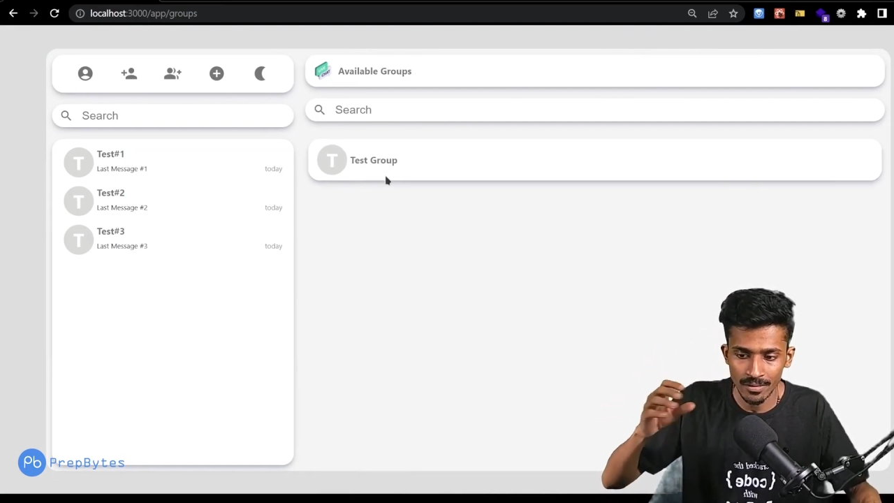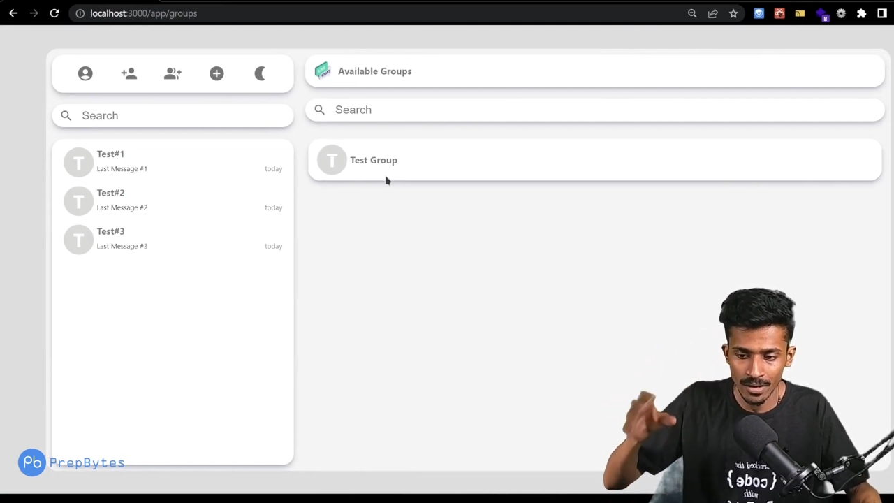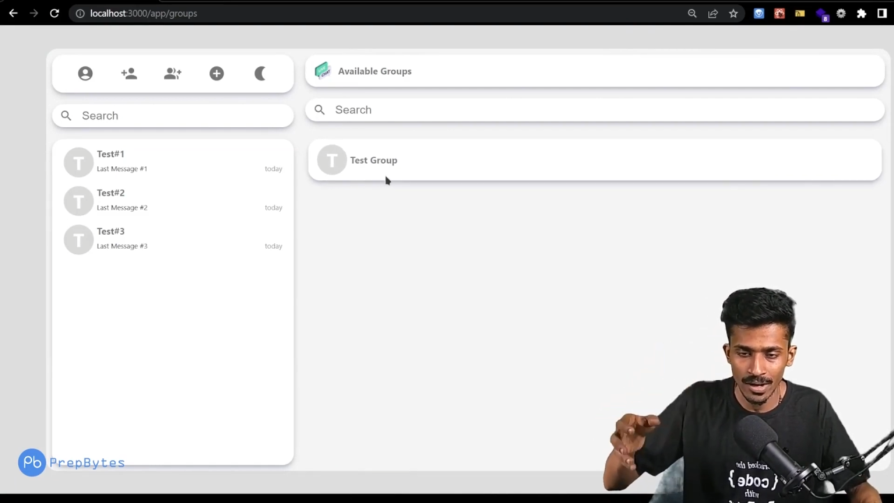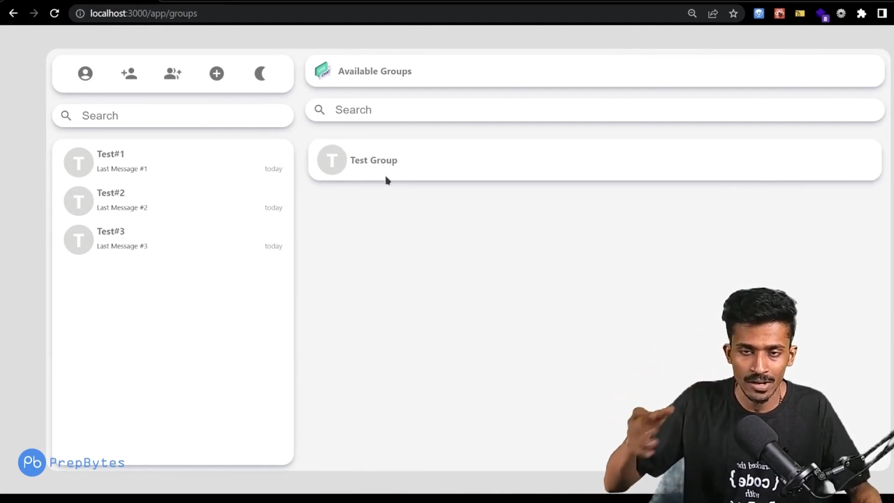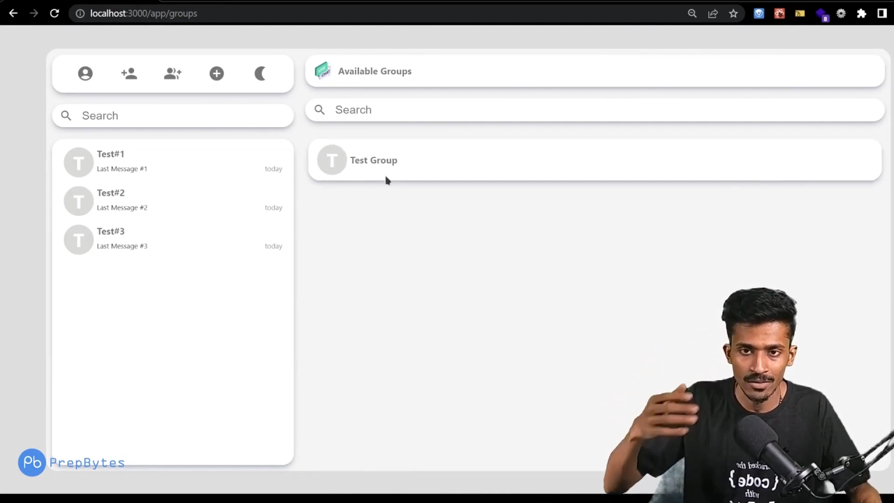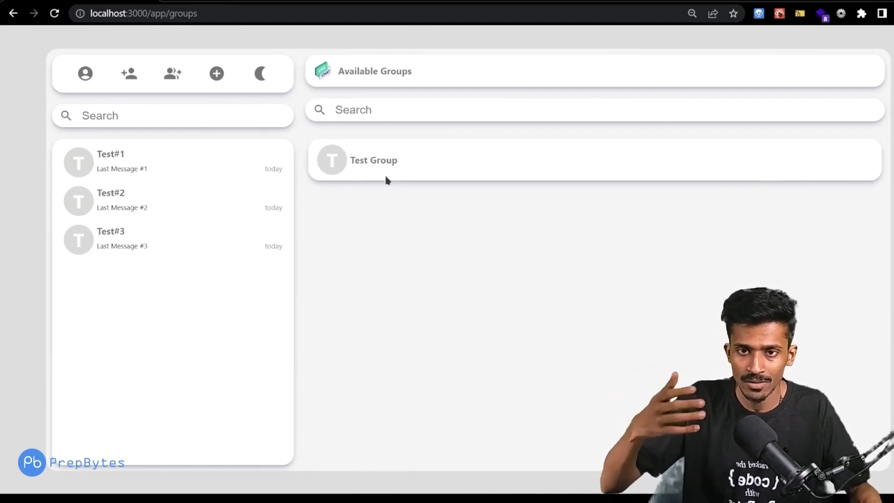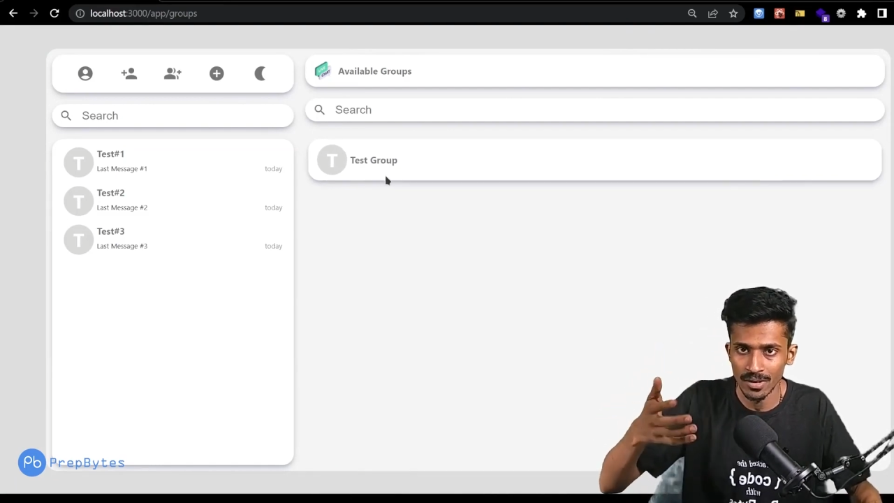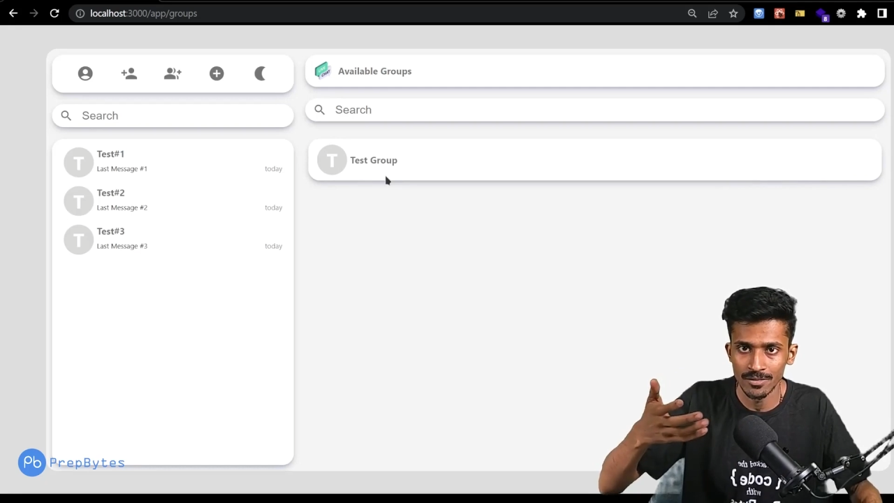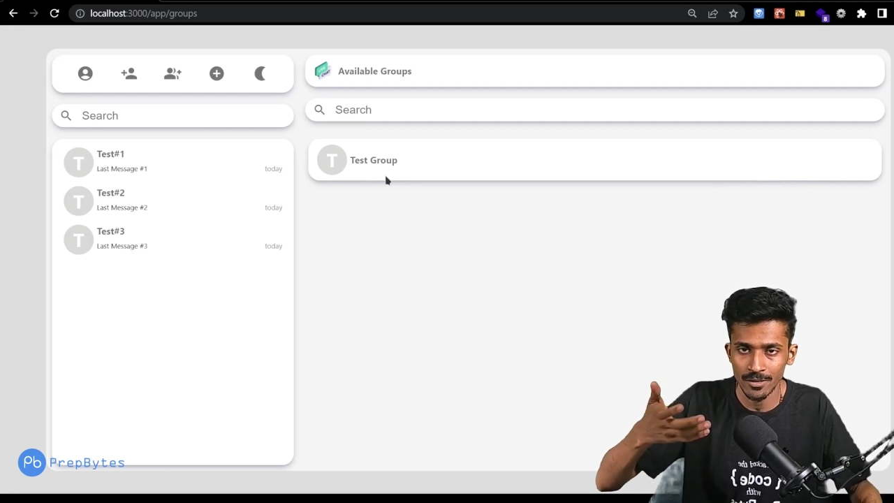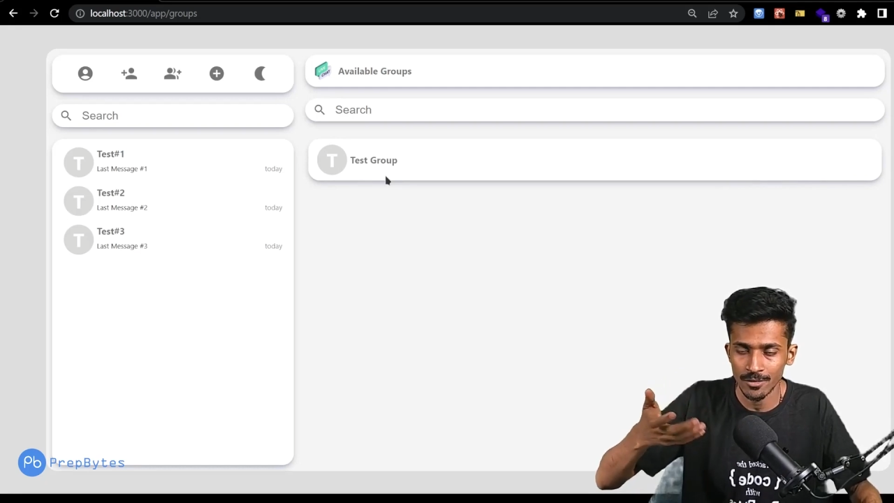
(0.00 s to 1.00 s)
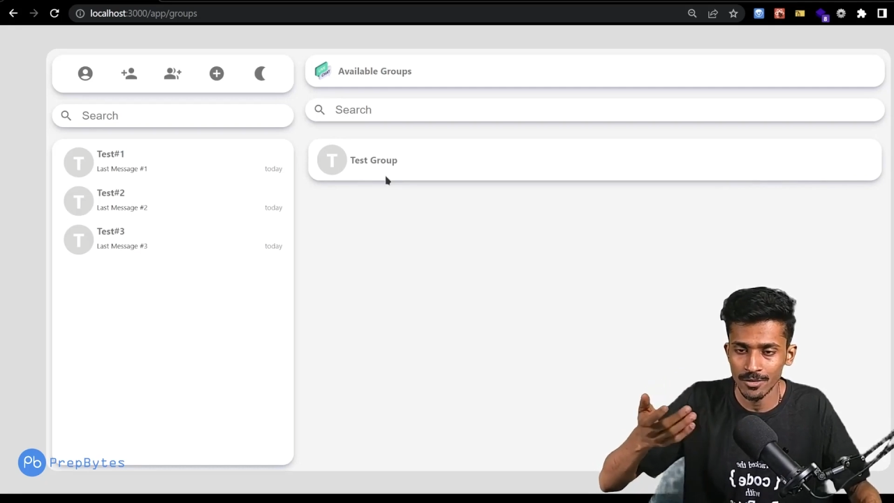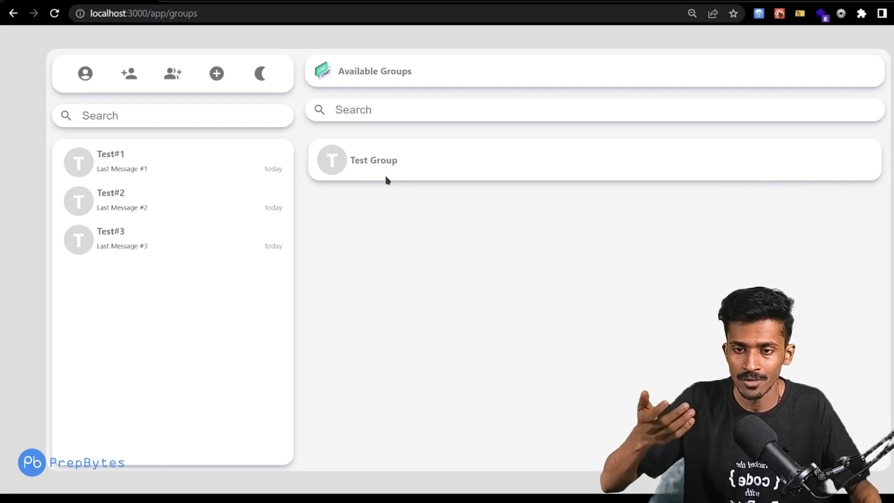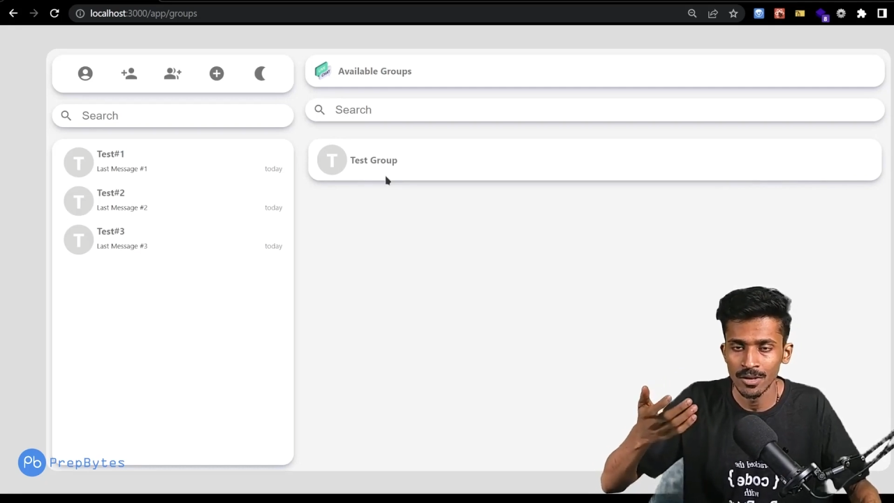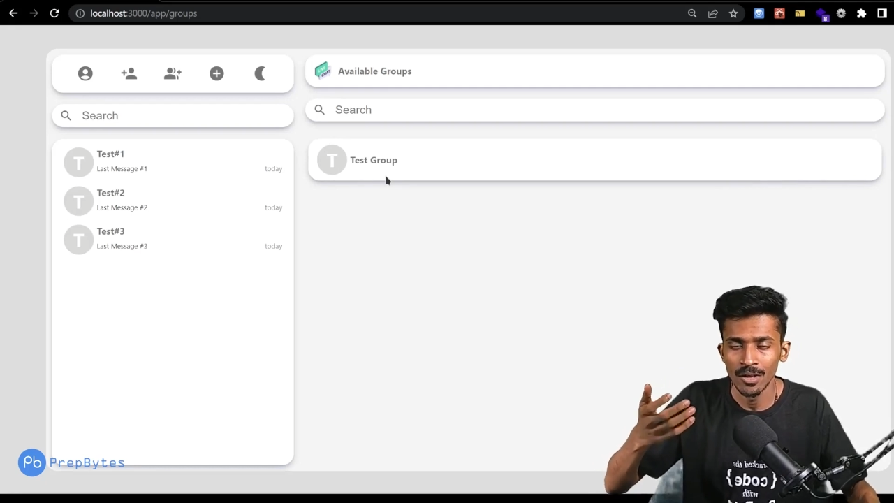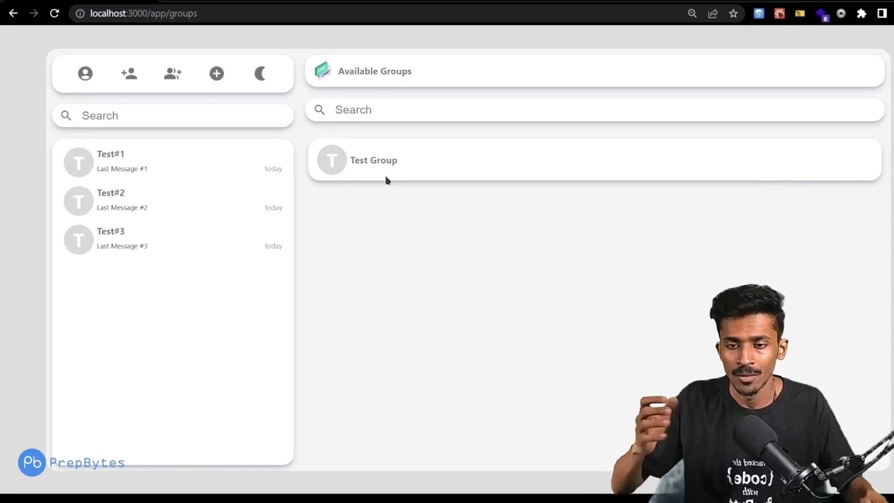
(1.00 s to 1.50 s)
kind of transition
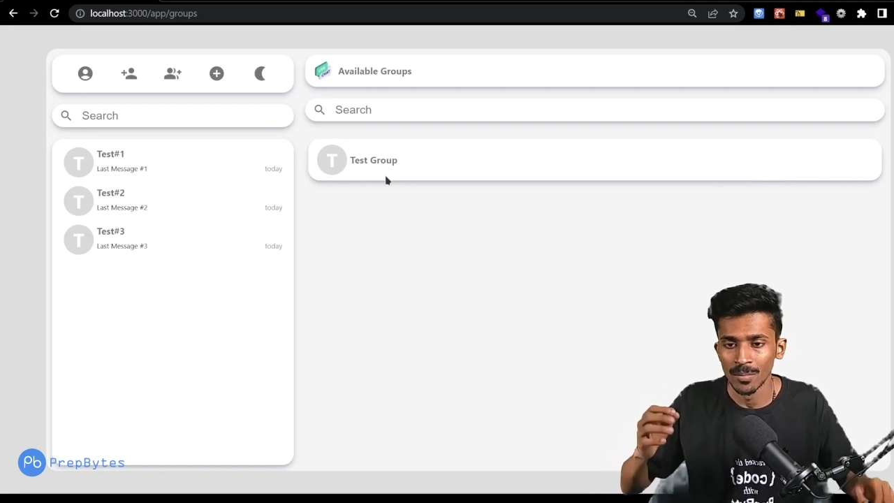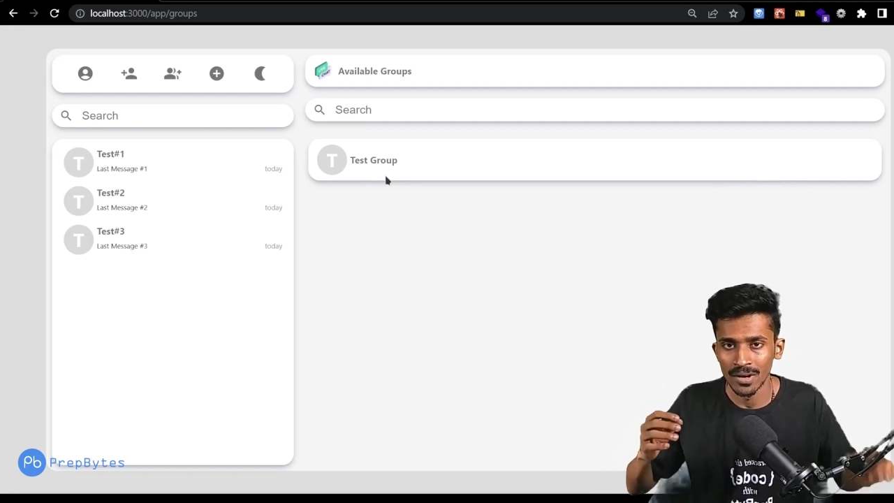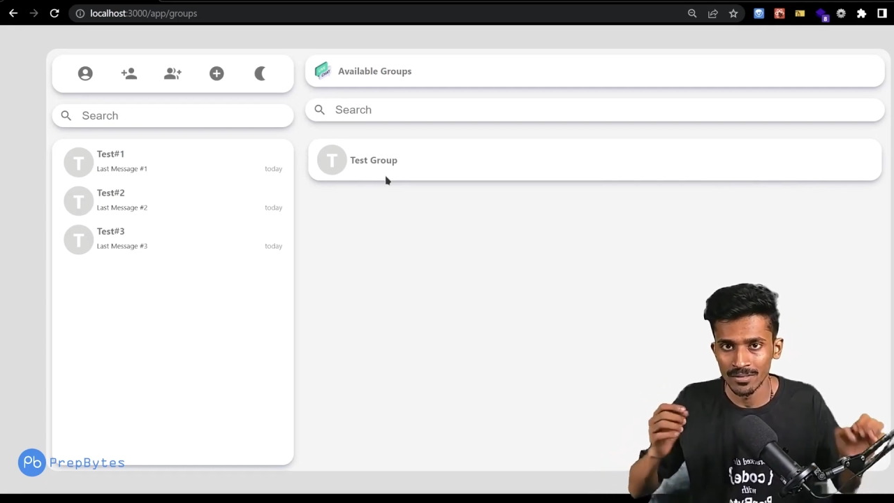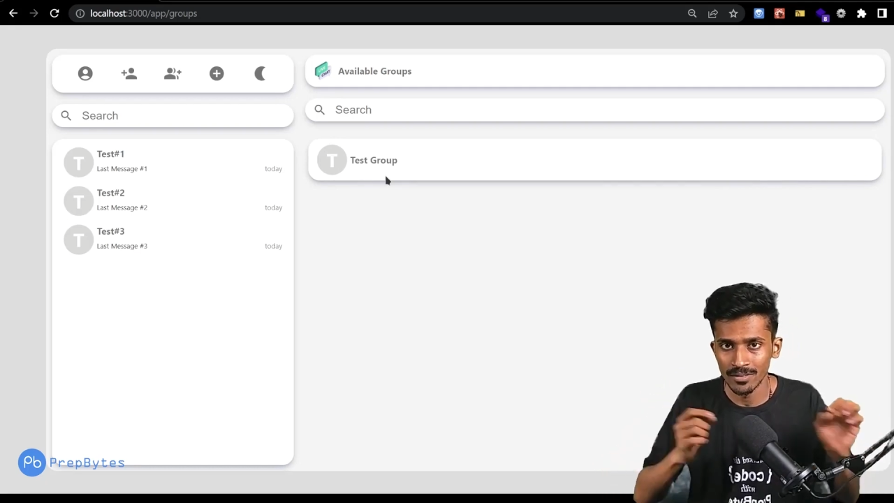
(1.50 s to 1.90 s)
by just